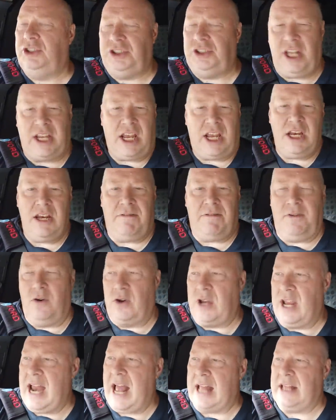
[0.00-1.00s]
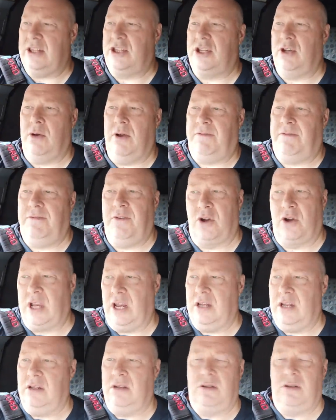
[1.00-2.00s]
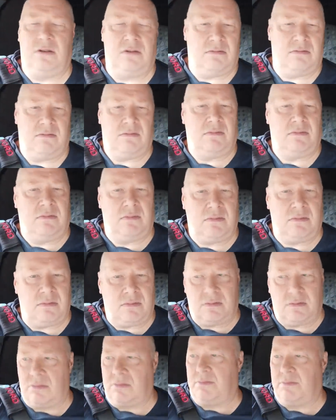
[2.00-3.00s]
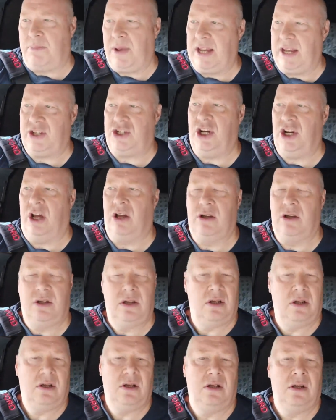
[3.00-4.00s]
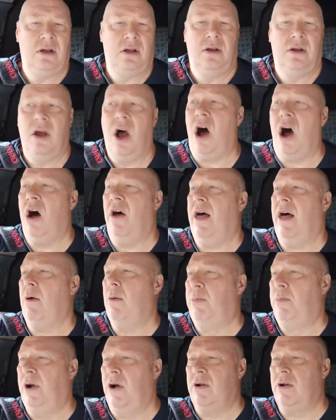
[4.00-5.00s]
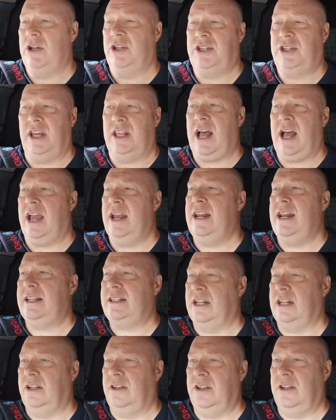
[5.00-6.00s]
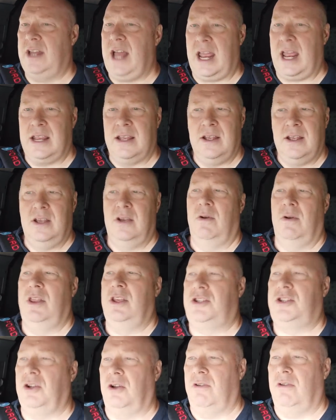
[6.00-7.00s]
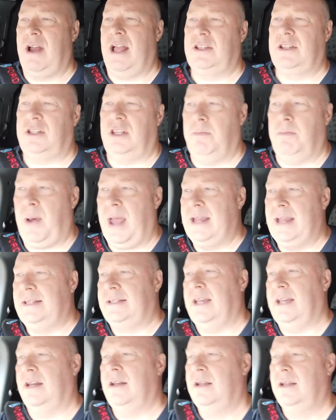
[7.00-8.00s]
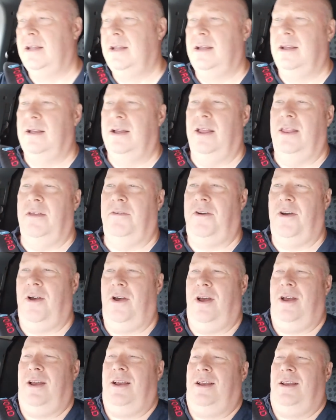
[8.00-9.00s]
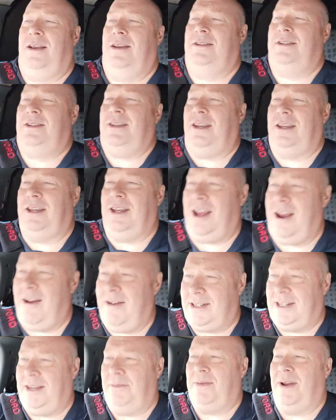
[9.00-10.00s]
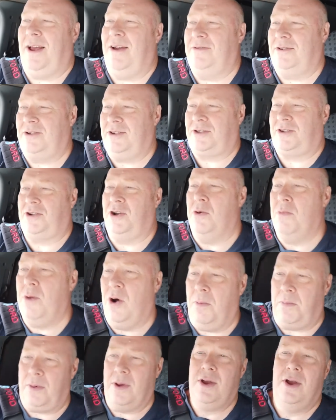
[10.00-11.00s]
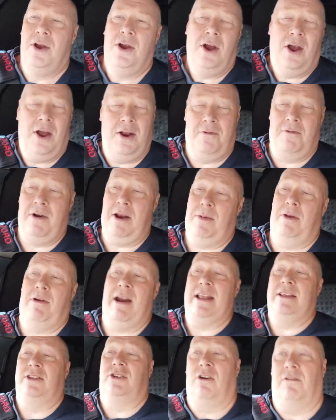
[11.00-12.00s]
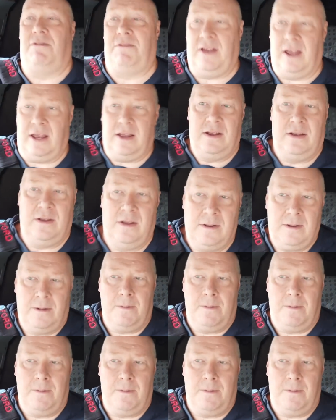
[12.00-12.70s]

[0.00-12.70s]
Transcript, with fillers: Sticking your fucking hand to a fucking picture. Oh, that was brilliant. You see that in Italy the other day, where they stuck their hands to the painting, and the security bloke just come up and ripped their hands off it.